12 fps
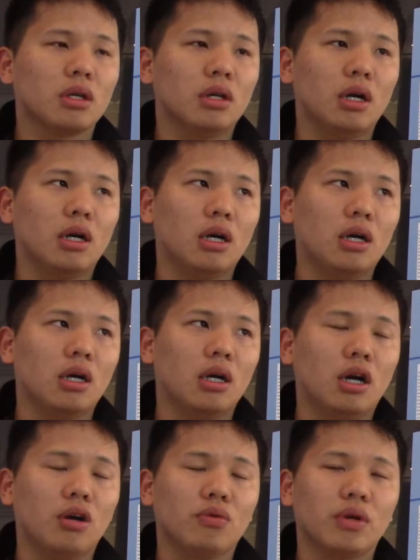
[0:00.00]

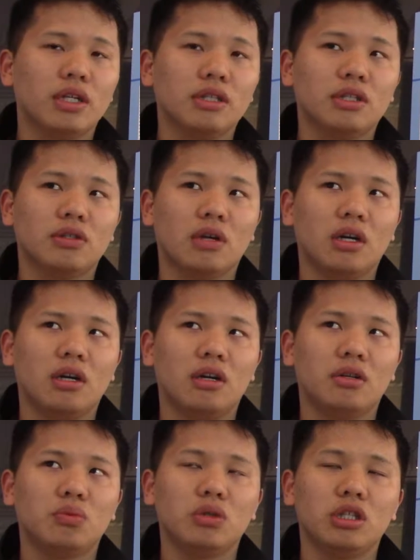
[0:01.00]
a range.
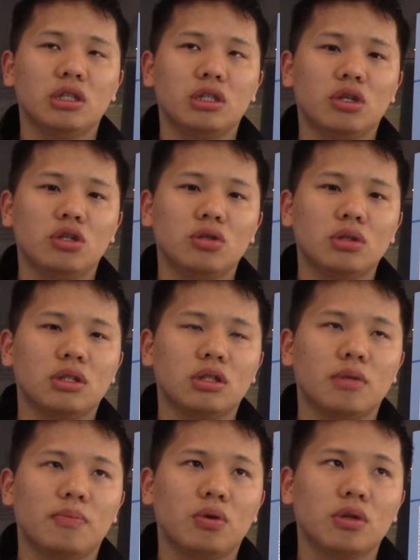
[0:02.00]
We just chose
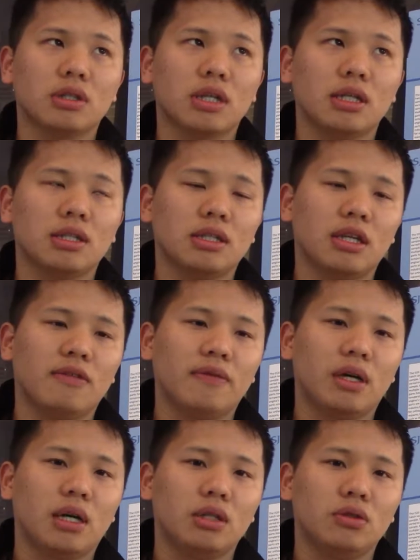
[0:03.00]
the pore sizes of
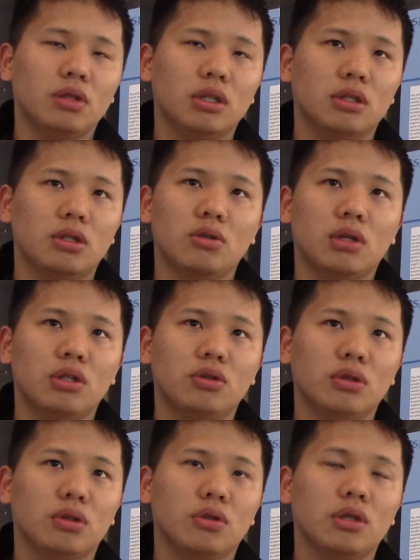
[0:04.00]
100,
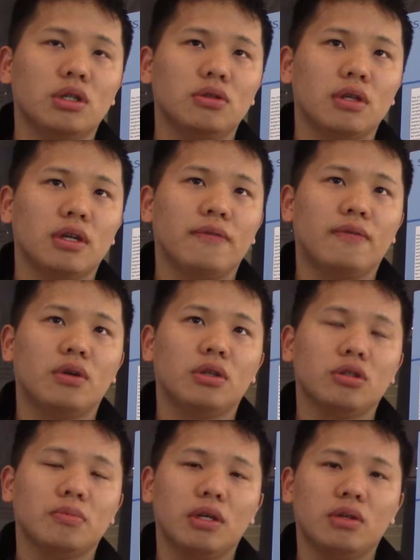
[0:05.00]
200, 300, and
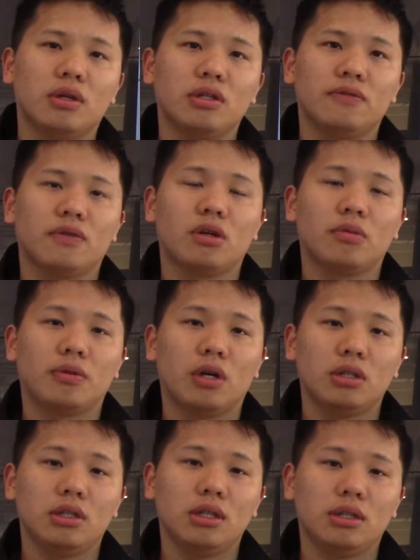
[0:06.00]
400 microns for our
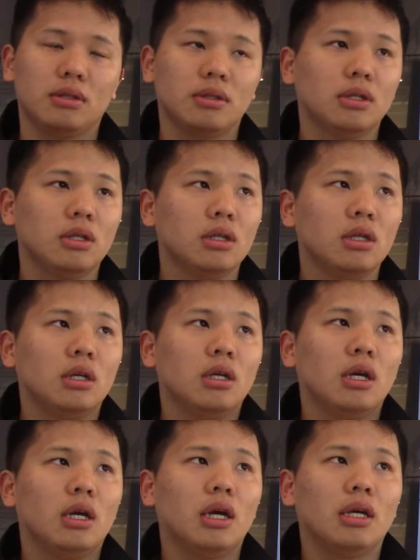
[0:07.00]
project,
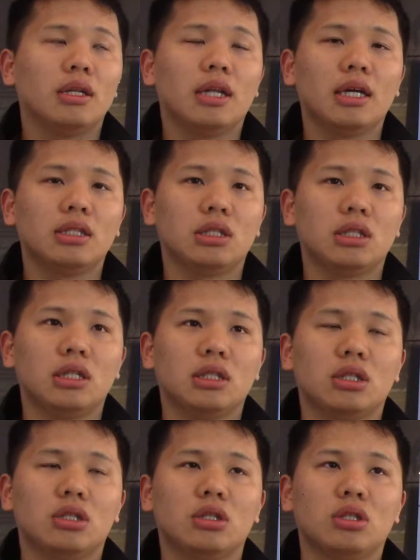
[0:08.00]
and that's
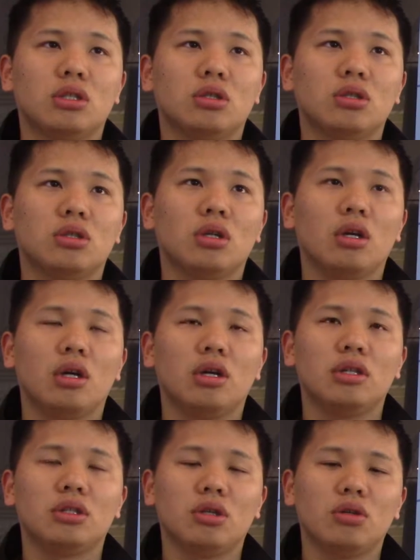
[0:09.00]
just
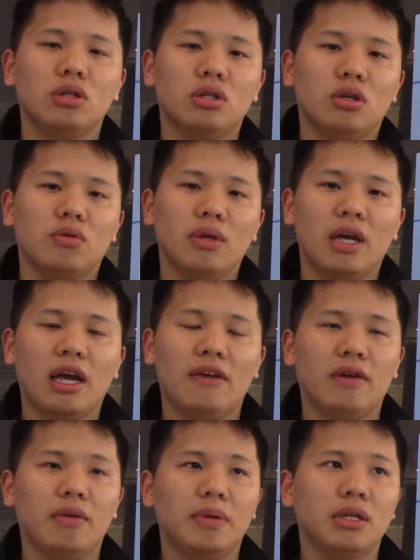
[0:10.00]
solely so we
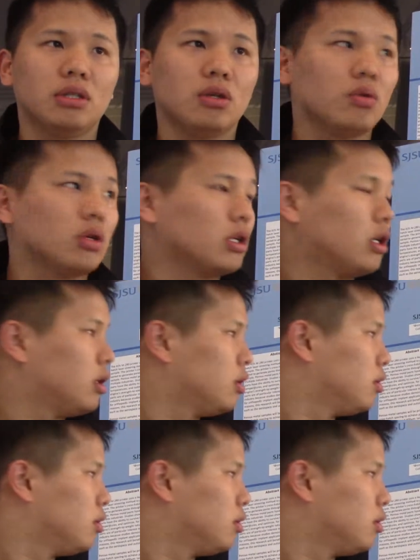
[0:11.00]
have a base to work on.